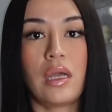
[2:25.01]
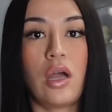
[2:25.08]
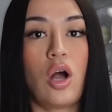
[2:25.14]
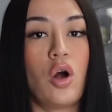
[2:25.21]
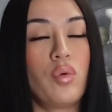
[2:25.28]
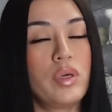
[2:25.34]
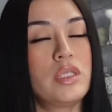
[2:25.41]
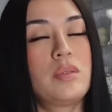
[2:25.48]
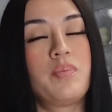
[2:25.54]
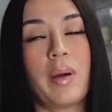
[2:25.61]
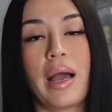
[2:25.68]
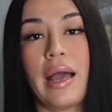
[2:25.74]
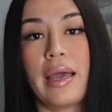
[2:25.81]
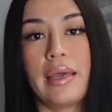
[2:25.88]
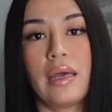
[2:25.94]
always
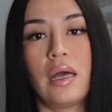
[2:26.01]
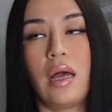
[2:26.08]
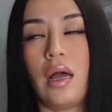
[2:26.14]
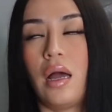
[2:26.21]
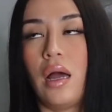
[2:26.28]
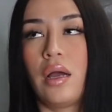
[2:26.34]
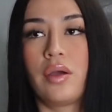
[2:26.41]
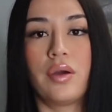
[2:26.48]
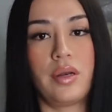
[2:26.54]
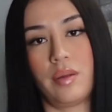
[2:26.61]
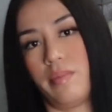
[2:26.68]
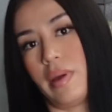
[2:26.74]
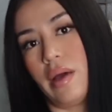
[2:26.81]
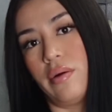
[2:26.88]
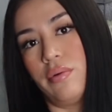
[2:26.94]
buy a good
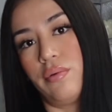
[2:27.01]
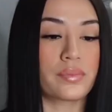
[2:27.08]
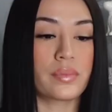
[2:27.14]
amount.